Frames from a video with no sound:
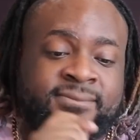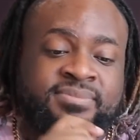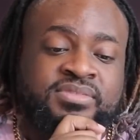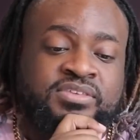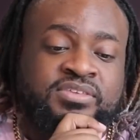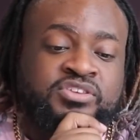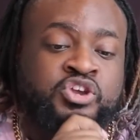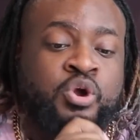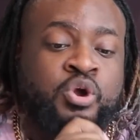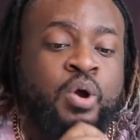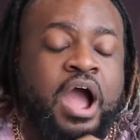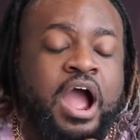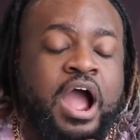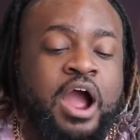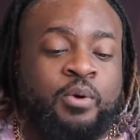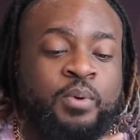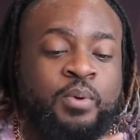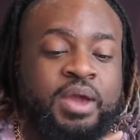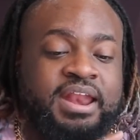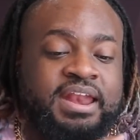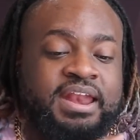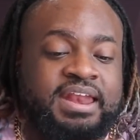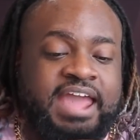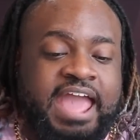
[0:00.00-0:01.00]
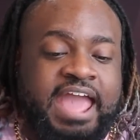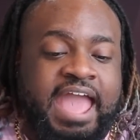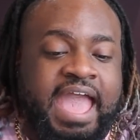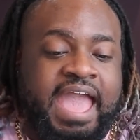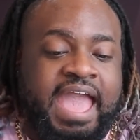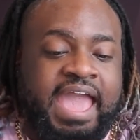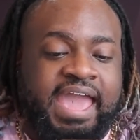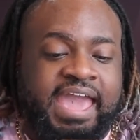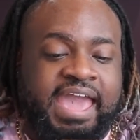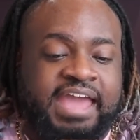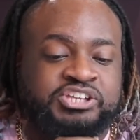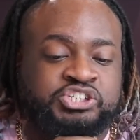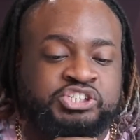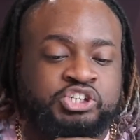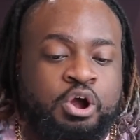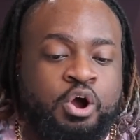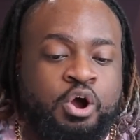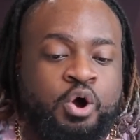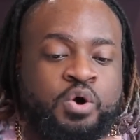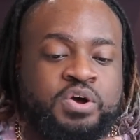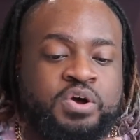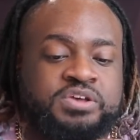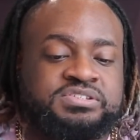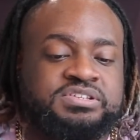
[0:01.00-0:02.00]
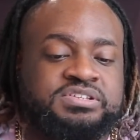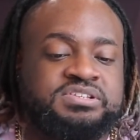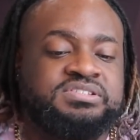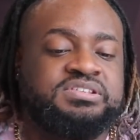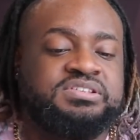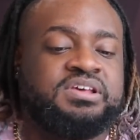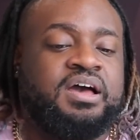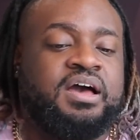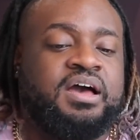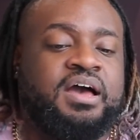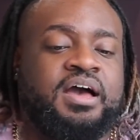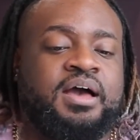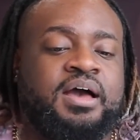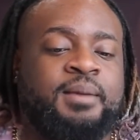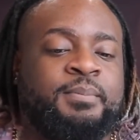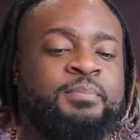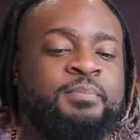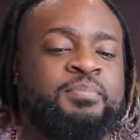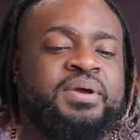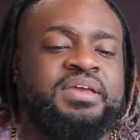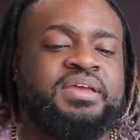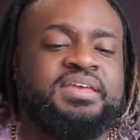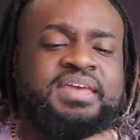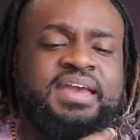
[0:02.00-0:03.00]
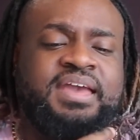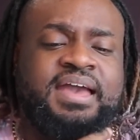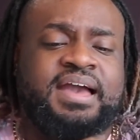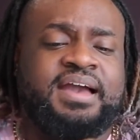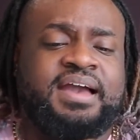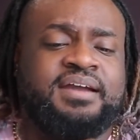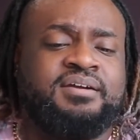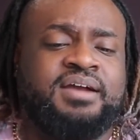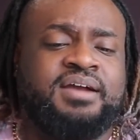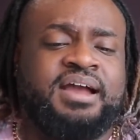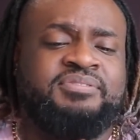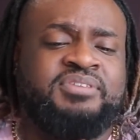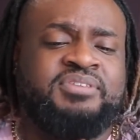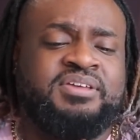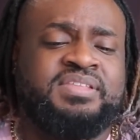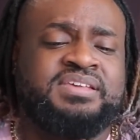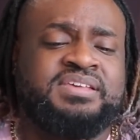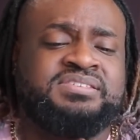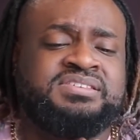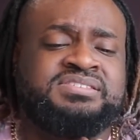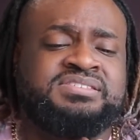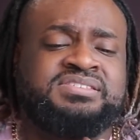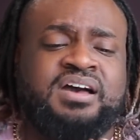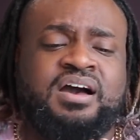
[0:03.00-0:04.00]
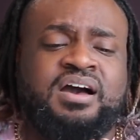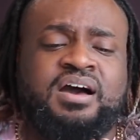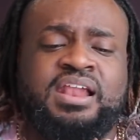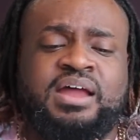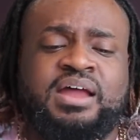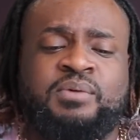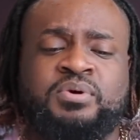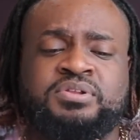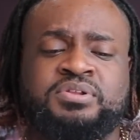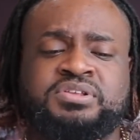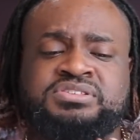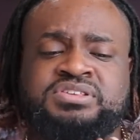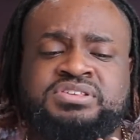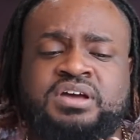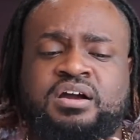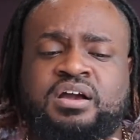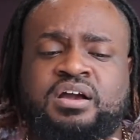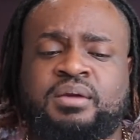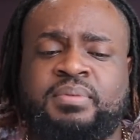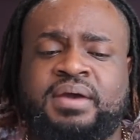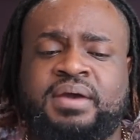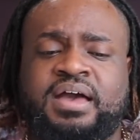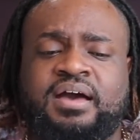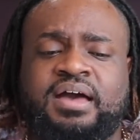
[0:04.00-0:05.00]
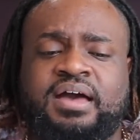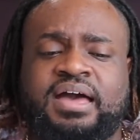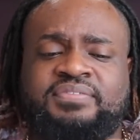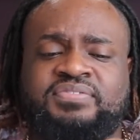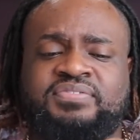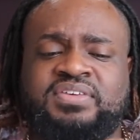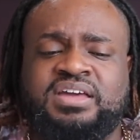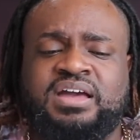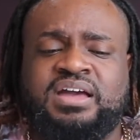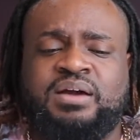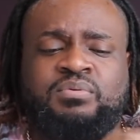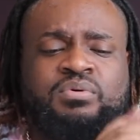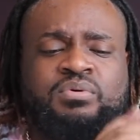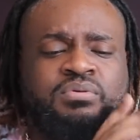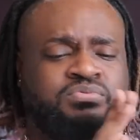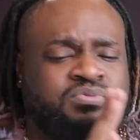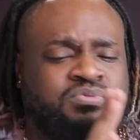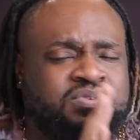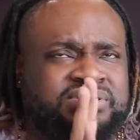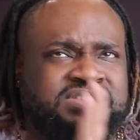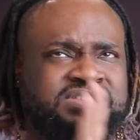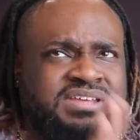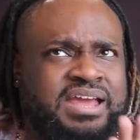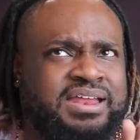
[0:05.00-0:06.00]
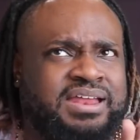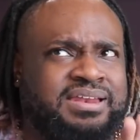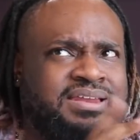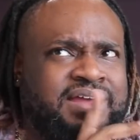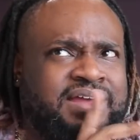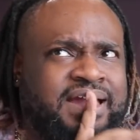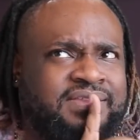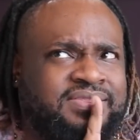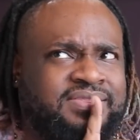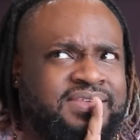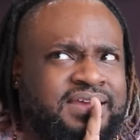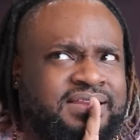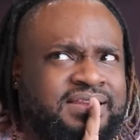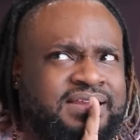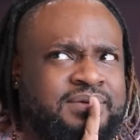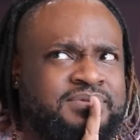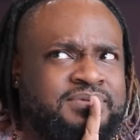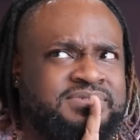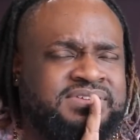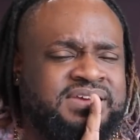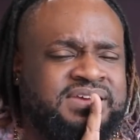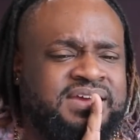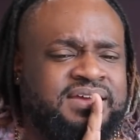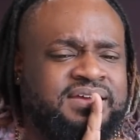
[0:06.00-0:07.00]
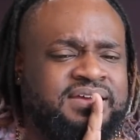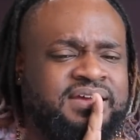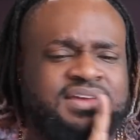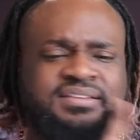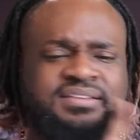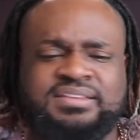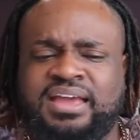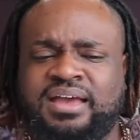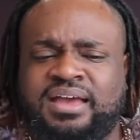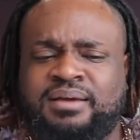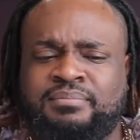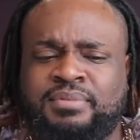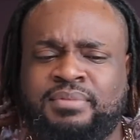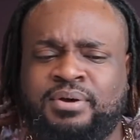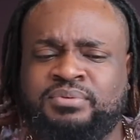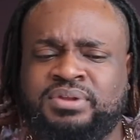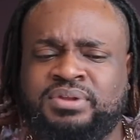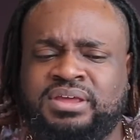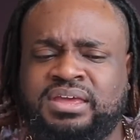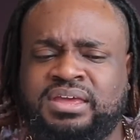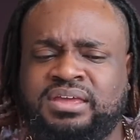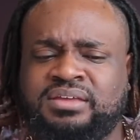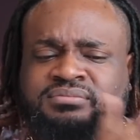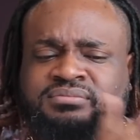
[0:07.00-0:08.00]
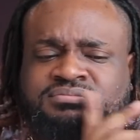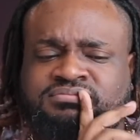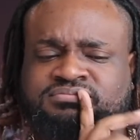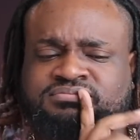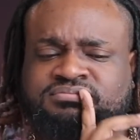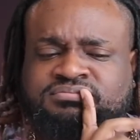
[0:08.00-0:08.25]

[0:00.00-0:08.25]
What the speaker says: You already had yours. But yeah, girl, I think this is all I wanted to talk about. I think that was it. Yeah, Monique.